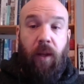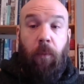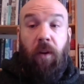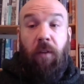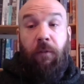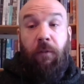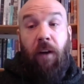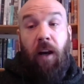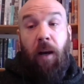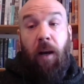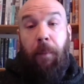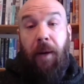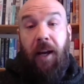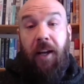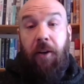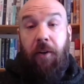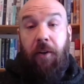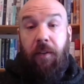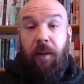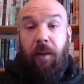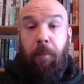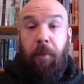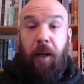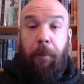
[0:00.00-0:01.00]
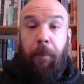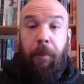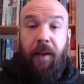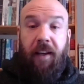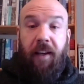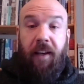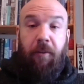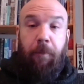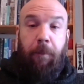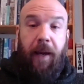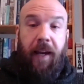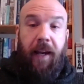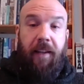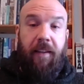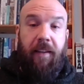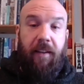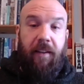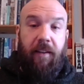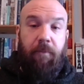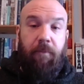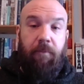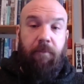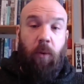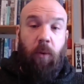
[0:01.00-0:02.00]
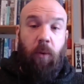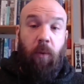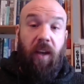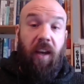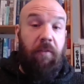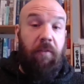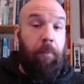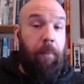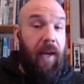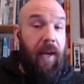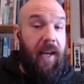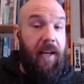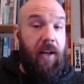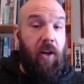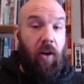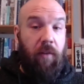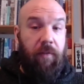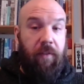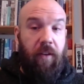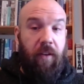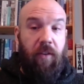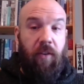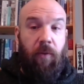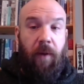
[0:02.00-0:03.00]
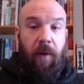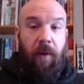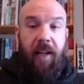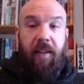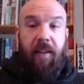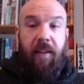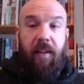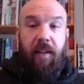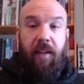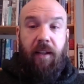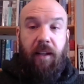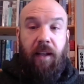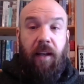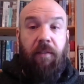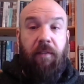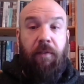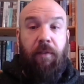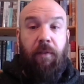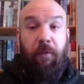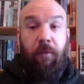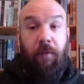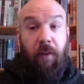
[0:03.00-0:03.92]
We fare better than might be expected. We have bake ovens erected and have